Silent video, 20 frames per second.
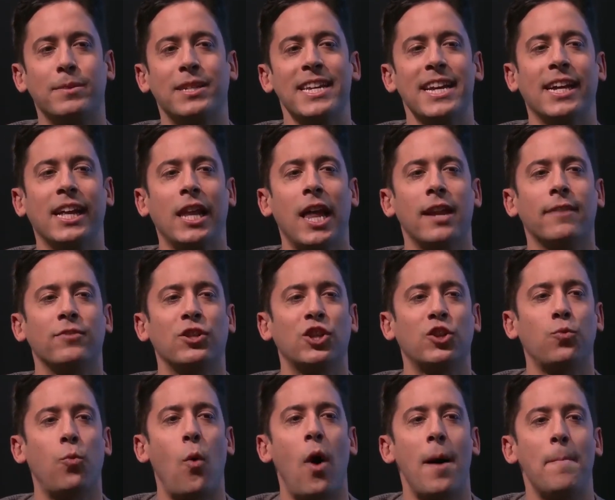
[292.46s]
I'm seeing a lot of
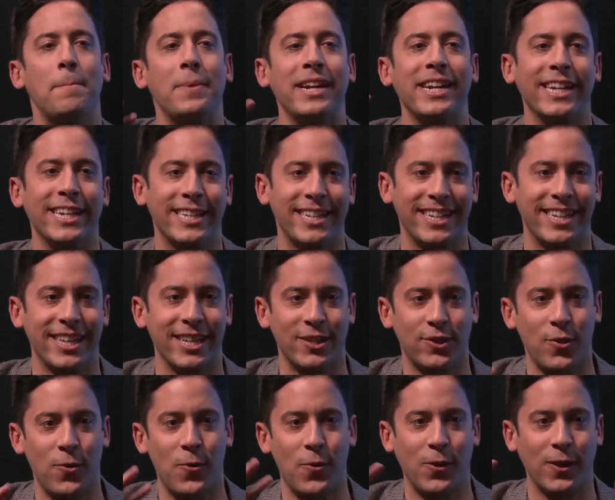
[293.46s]
swampiness in
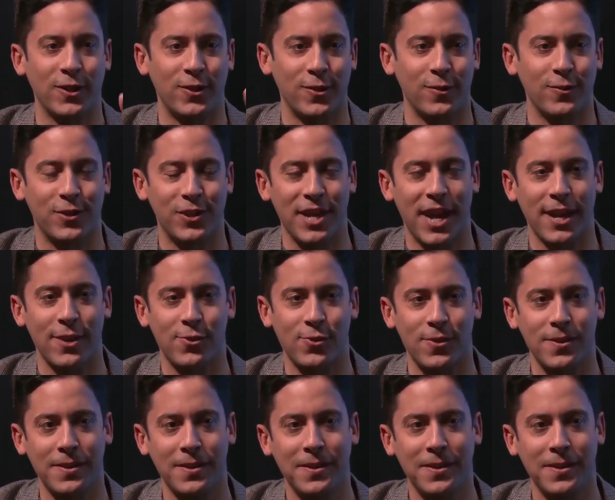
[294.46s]
this whole association.